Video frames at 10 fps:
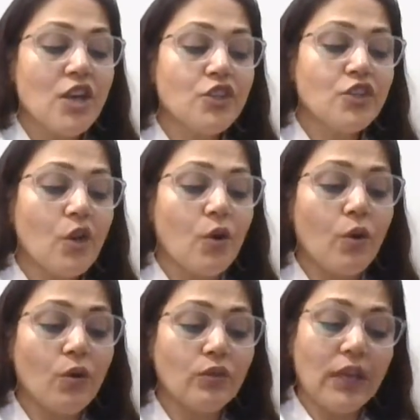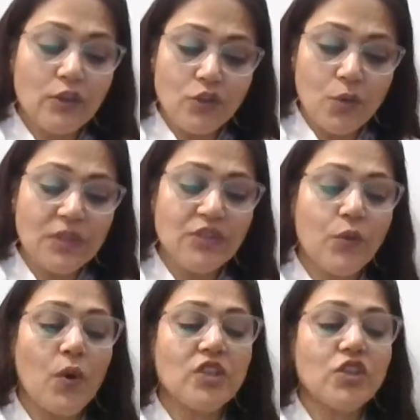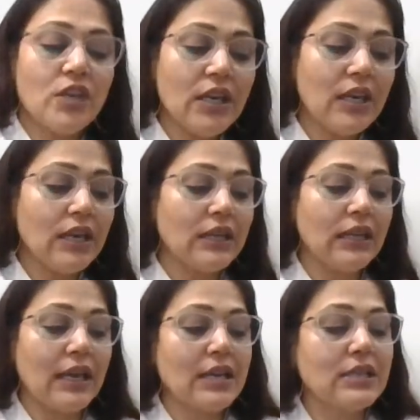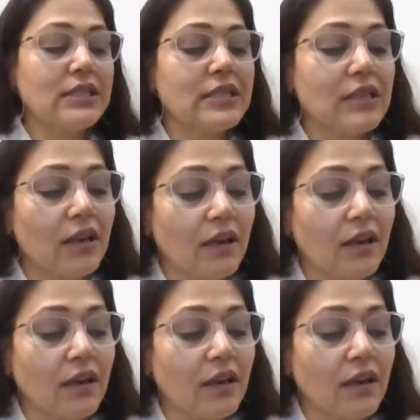So thank you so much for watching. In case